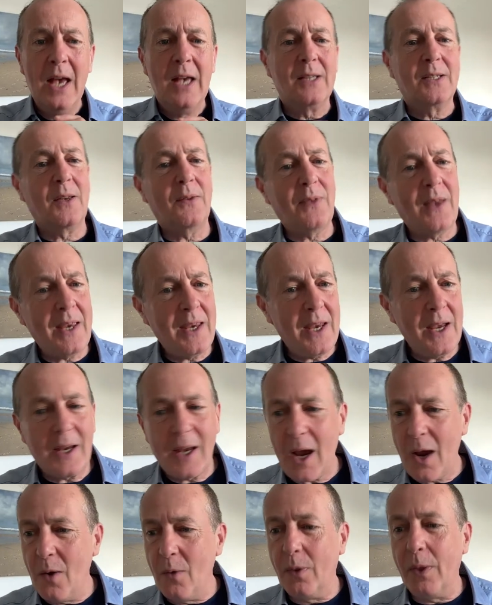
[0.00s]
So there you
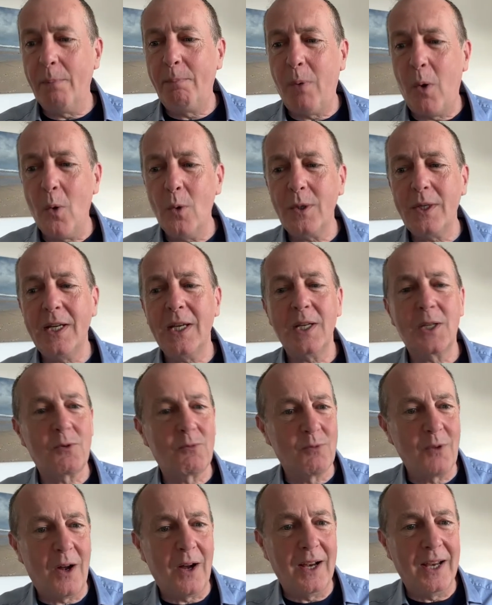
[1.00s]
go, the Porteous
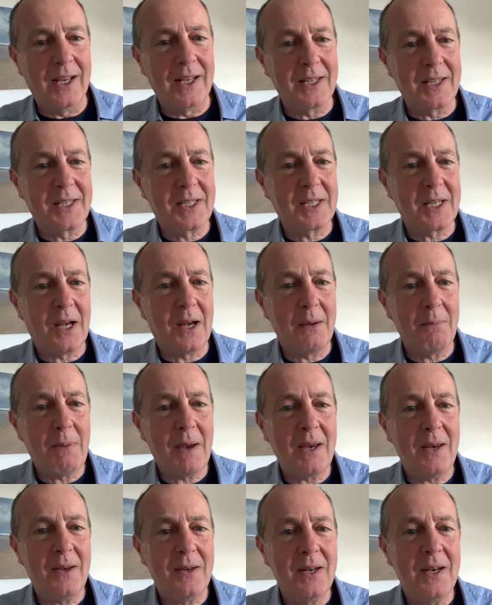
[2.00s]
Riots. I
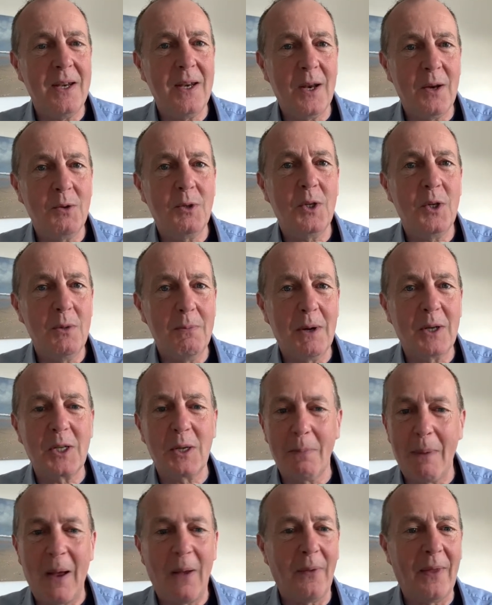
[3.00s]
bet you didn't know too much
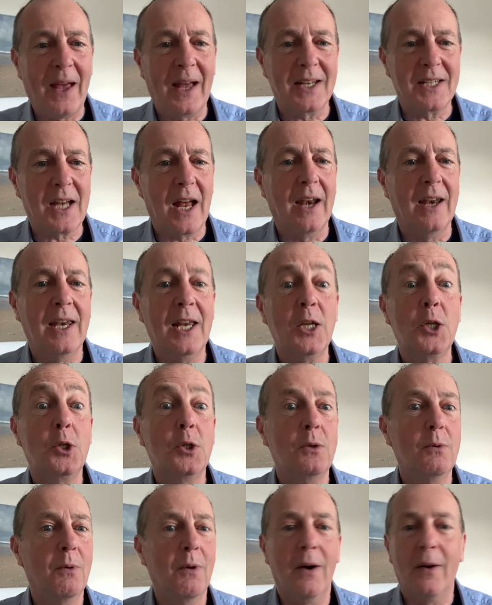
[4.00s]
about that unless
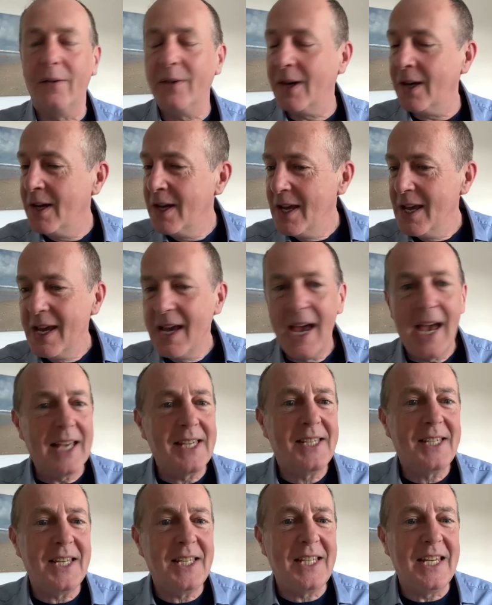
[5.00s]
you are a
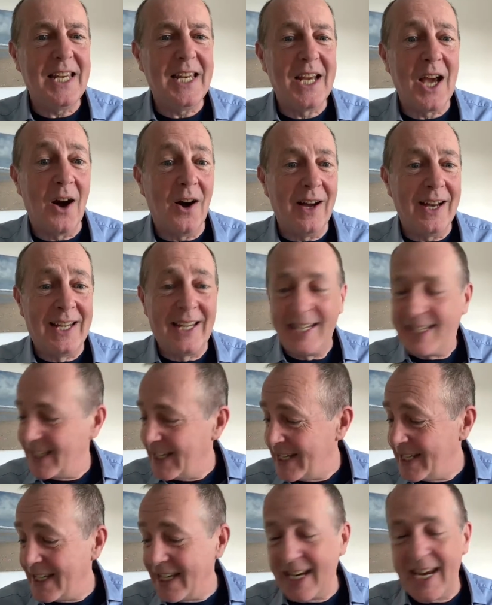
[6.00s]
city guide, a
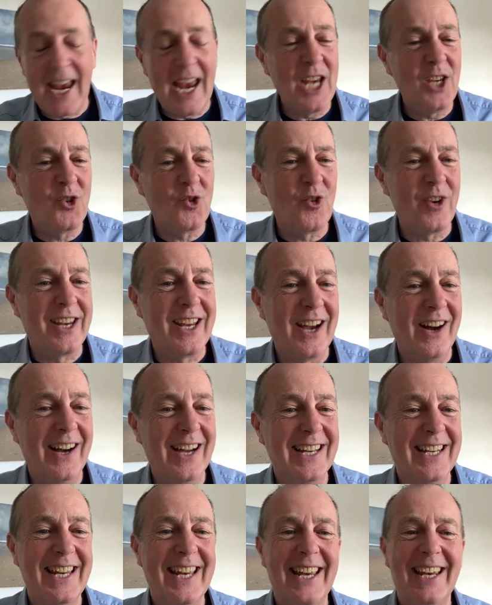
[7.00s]
city history
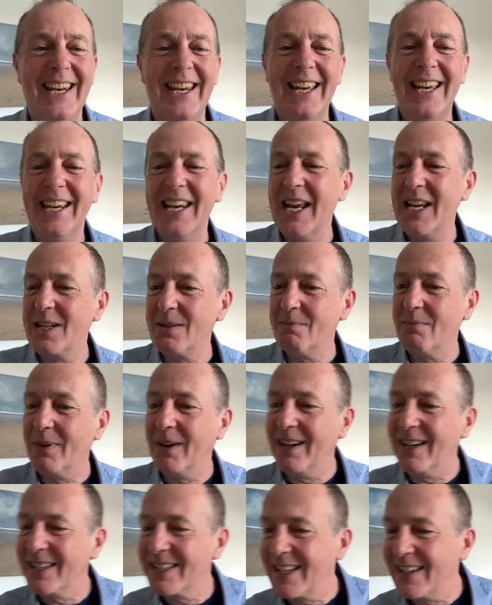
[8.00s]
guide in
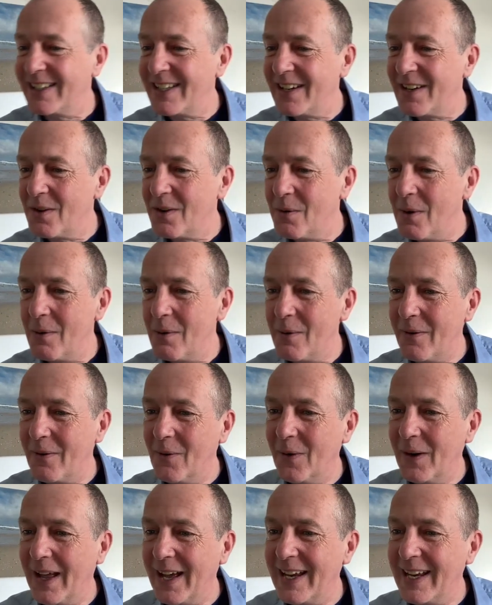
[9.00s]
Edinburgh. So I don't know where we're
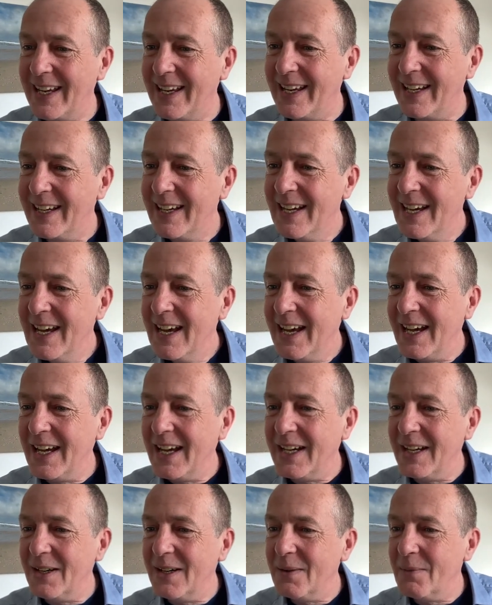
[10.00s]
all at here.
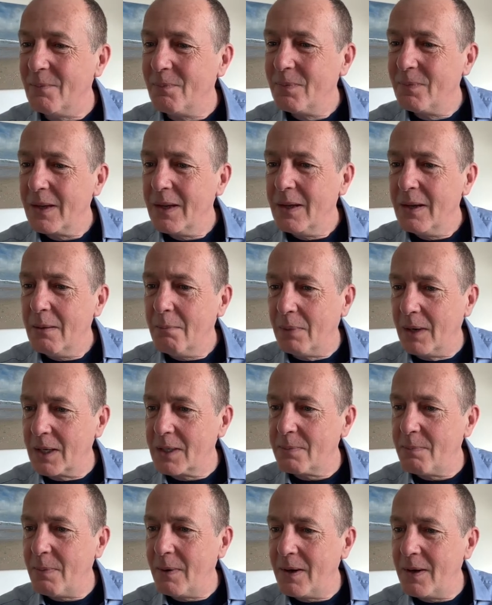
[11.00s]

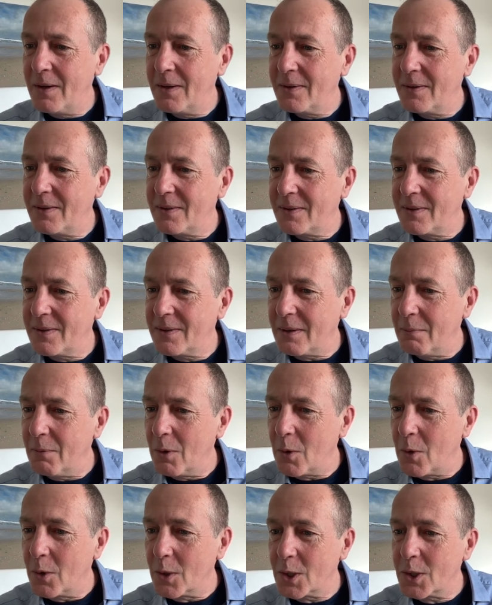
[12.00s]
Bloodbath, I'm
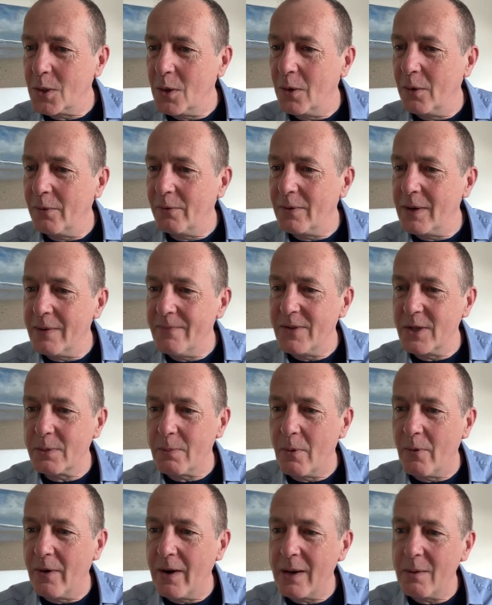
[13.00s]
not quite sure.
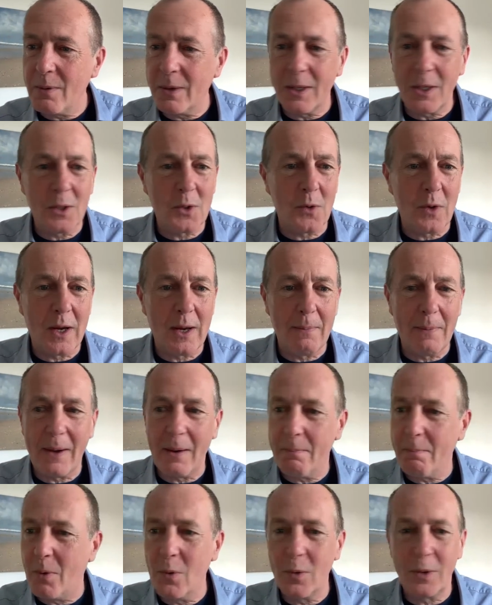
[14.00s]
Invisible Ray, whether you're talking
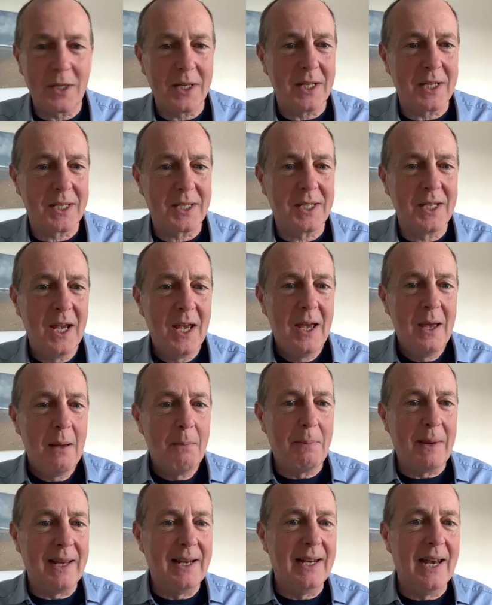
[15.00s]
about Porteous
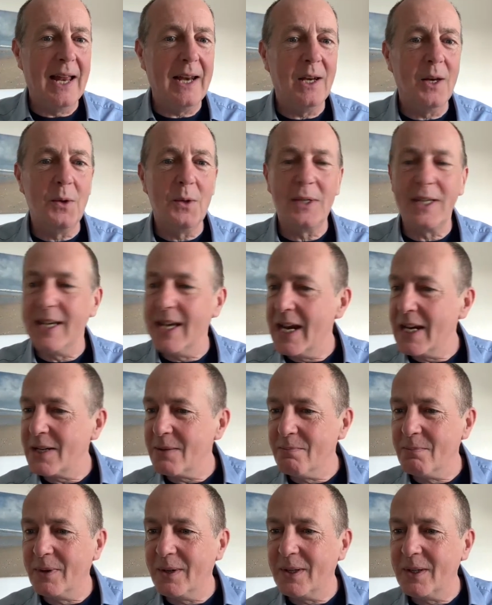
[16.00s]
being let loose in
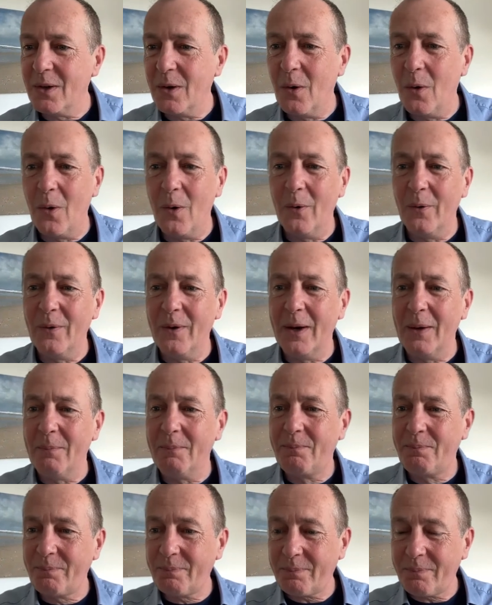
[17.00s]
Edinburgh or
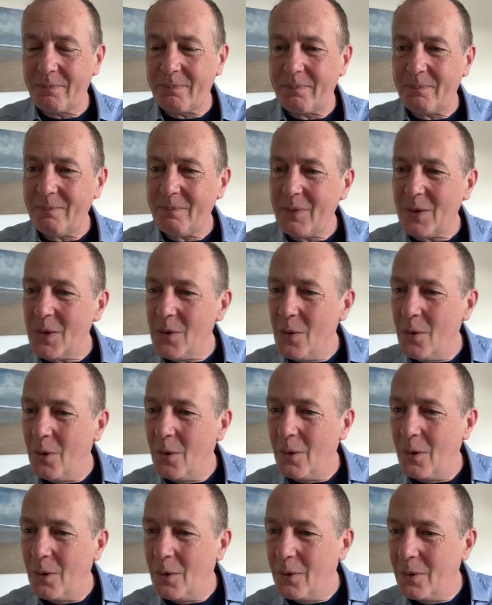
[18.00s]

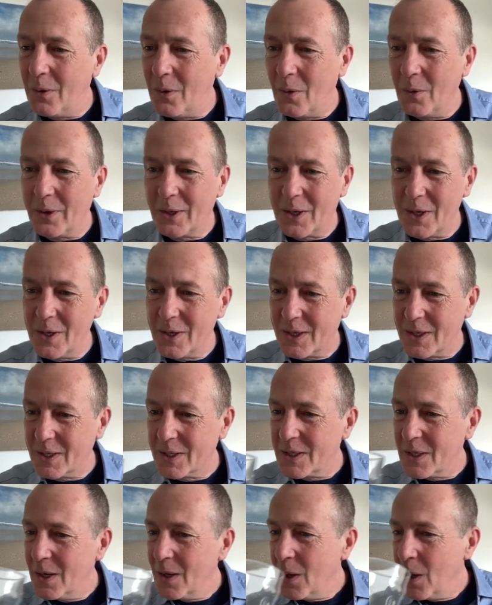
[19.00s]
or the
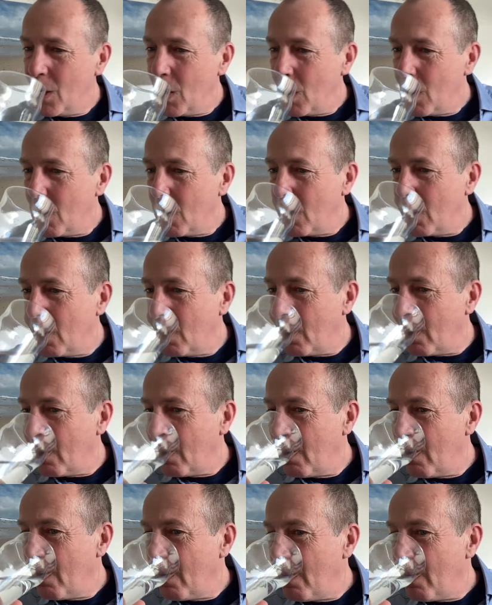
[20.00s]
Gurkhas. Oh.